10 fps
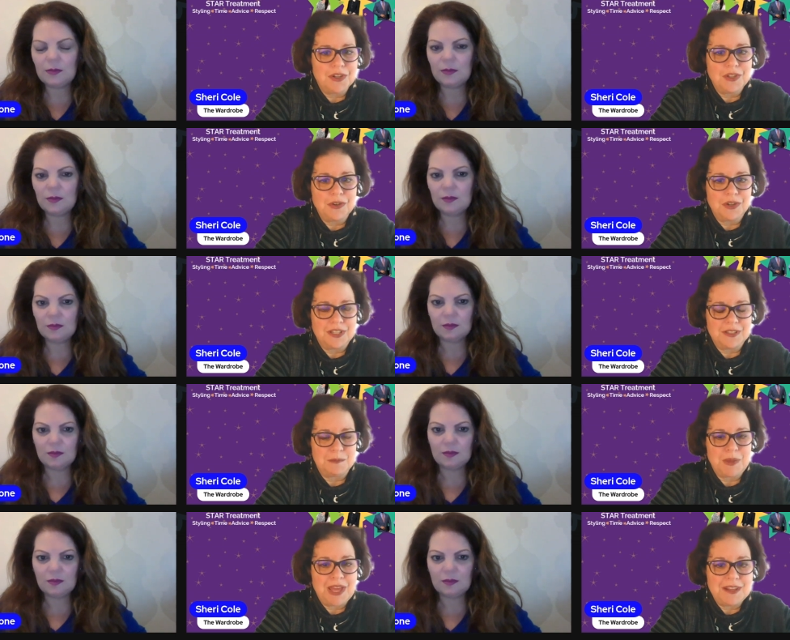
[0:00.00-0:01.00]
Speaker 1: your
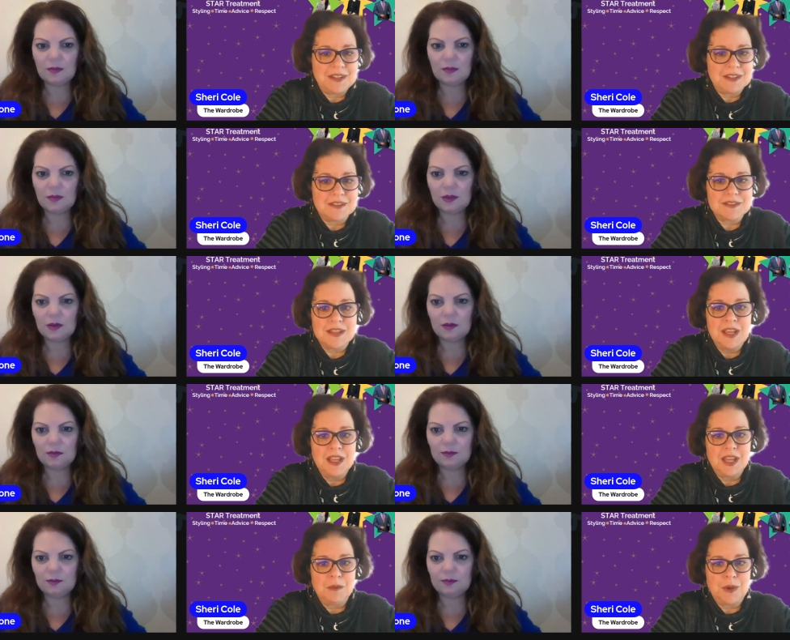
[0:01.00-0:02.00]
independence
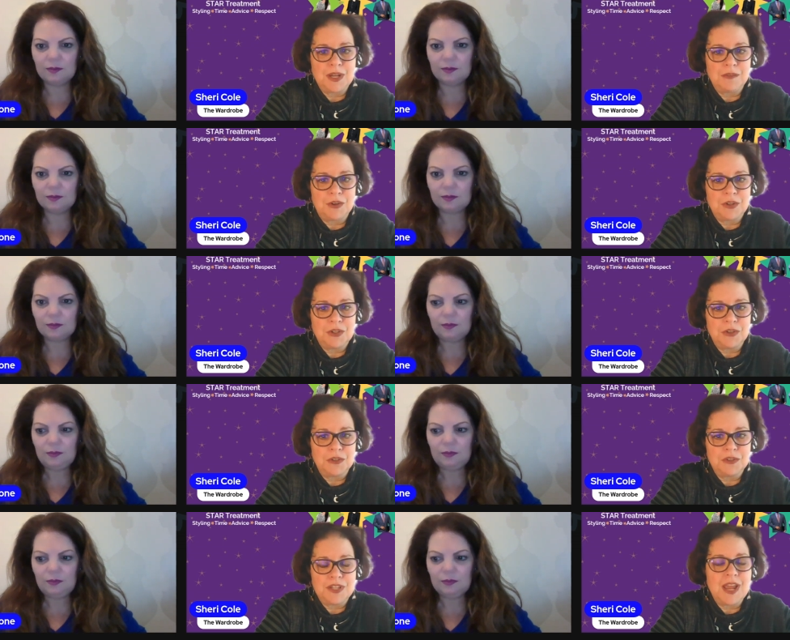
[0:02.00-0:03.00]
and whatever your
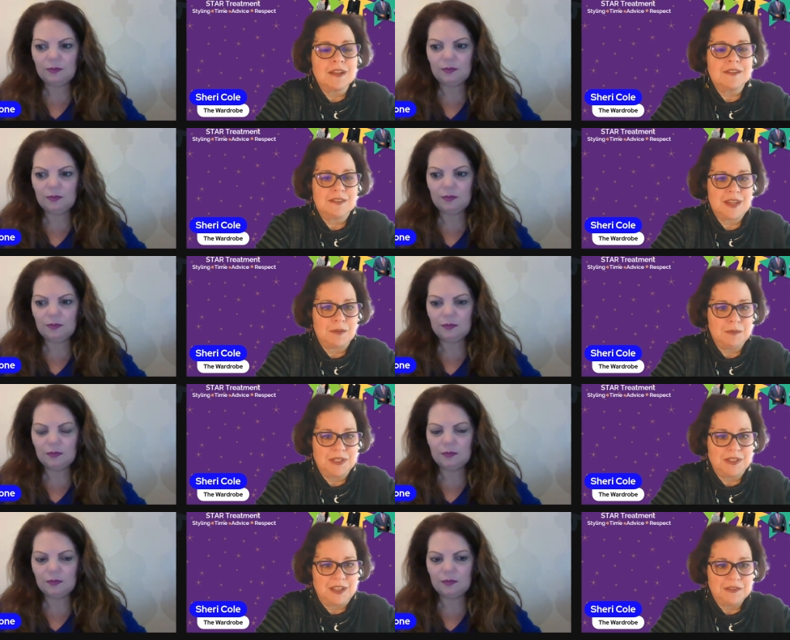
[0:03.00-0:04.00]
next step
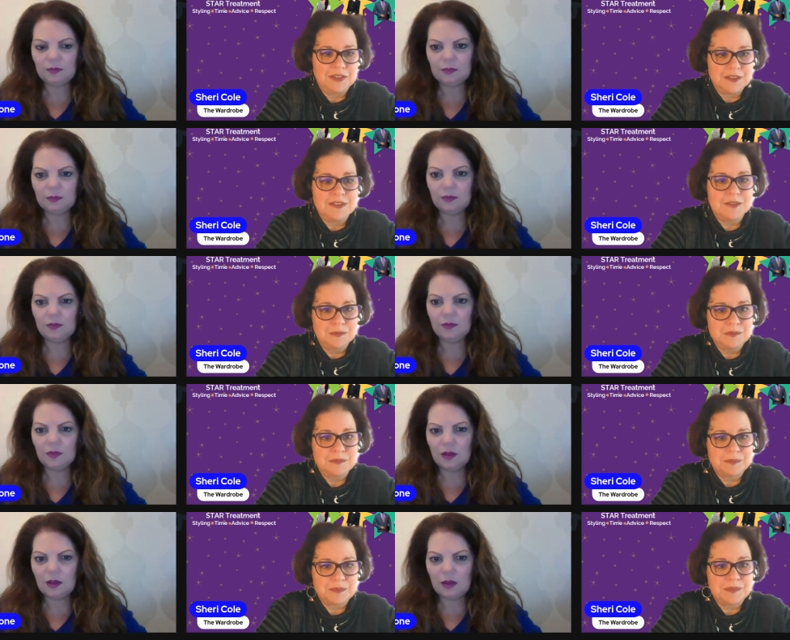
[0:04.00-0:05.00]
in life is
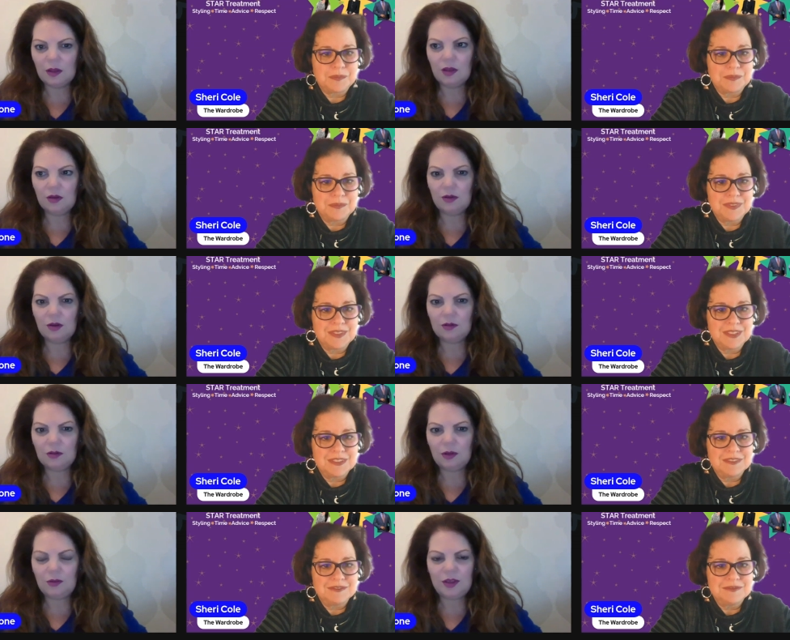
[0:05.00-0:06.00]
Speaker 2: well
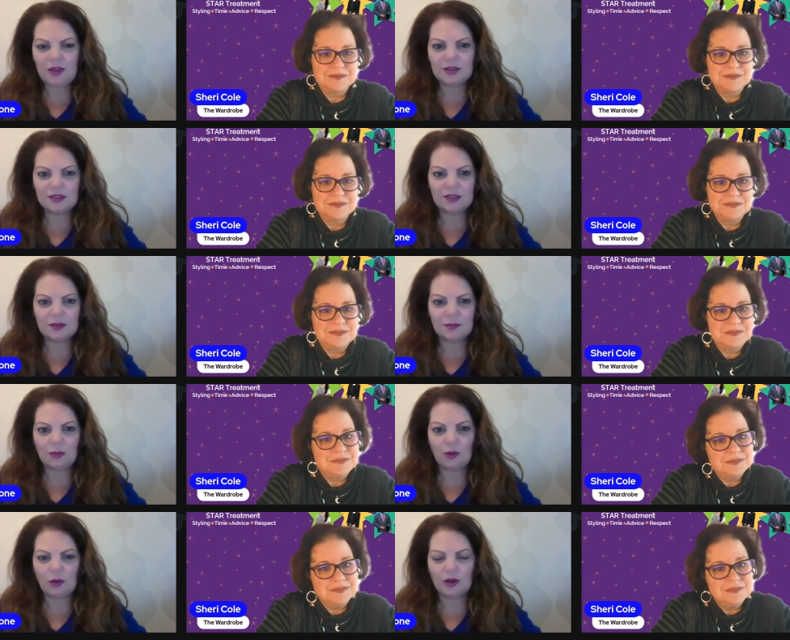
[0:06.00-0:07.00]
clothing is an
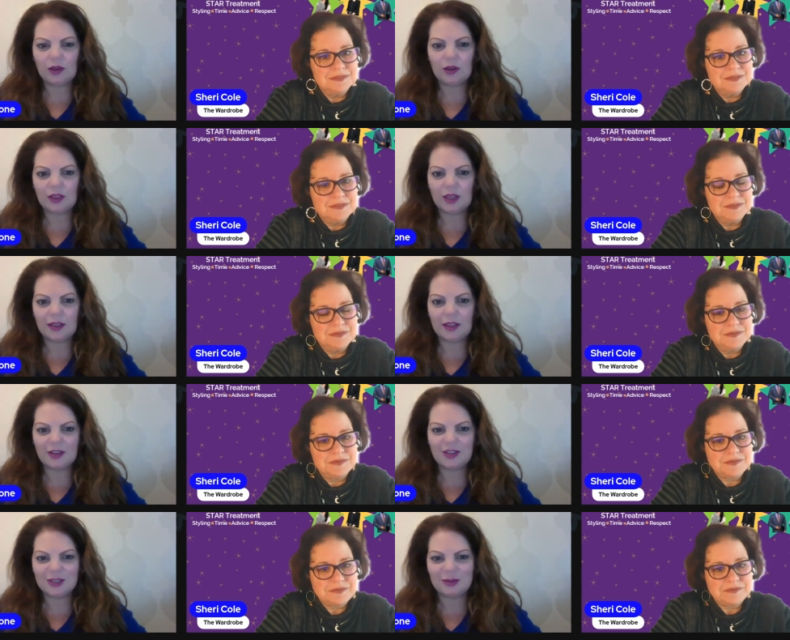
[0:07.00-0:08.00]
important thing not
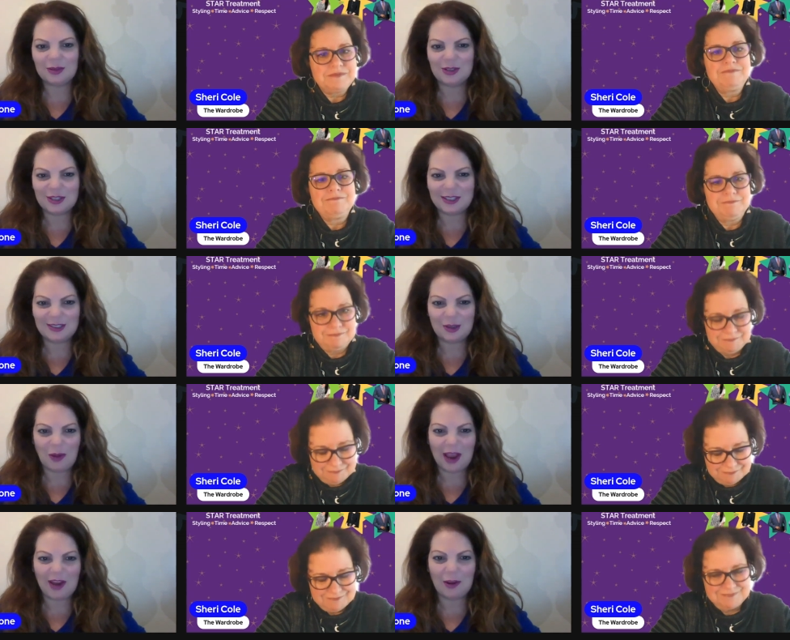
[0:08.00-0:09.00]
just because you need to
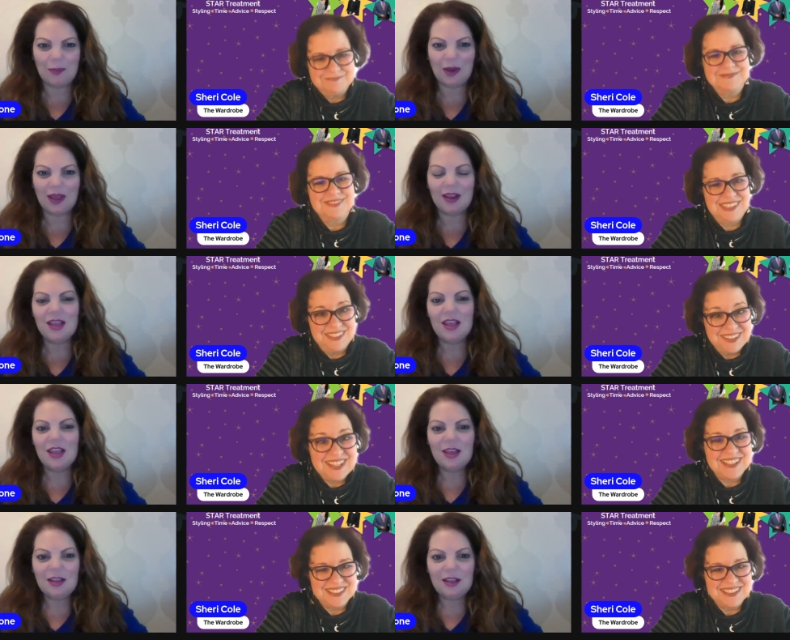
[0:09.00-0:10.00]
wear it but
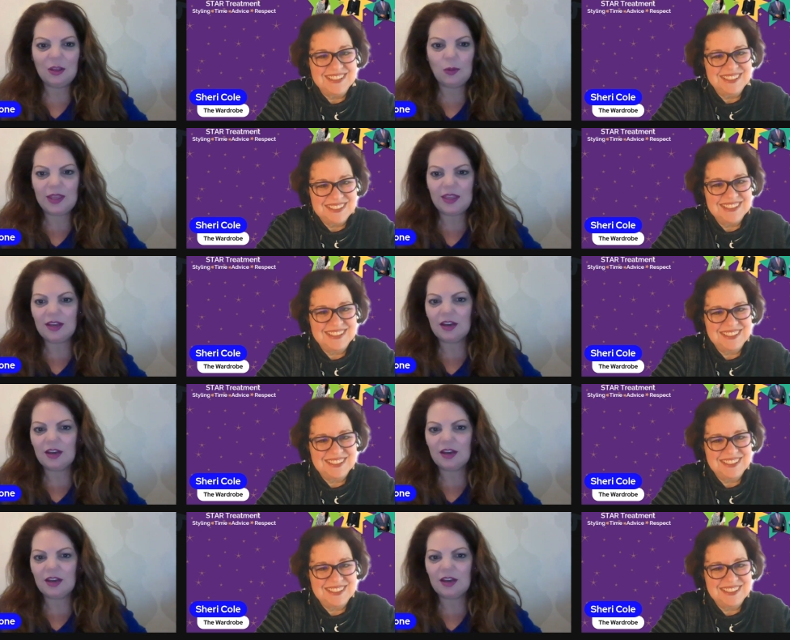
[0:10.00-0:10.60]
the way that it